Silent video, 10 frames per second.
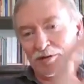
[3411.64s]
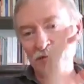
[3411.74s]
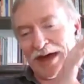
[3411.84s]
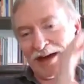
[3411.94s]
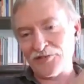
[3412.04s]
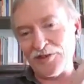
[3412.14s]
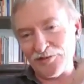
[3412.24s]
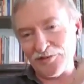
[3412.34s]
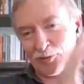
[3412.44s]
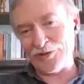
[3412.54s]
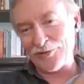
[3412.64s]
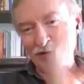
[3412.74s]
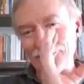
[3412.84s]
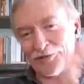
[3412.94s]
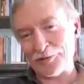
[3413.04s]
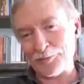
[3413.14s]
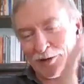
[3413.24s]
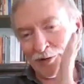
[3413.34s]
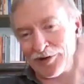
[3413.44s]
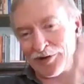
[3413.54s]
access to resources and
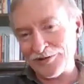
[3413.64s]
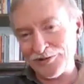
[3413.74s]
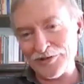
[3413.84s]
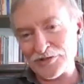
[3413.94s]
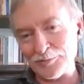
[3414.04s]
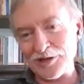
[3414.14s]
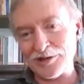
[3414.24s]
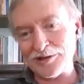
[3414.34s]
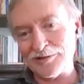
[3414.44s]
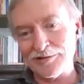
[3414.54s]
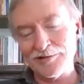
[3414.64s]
power and decision making,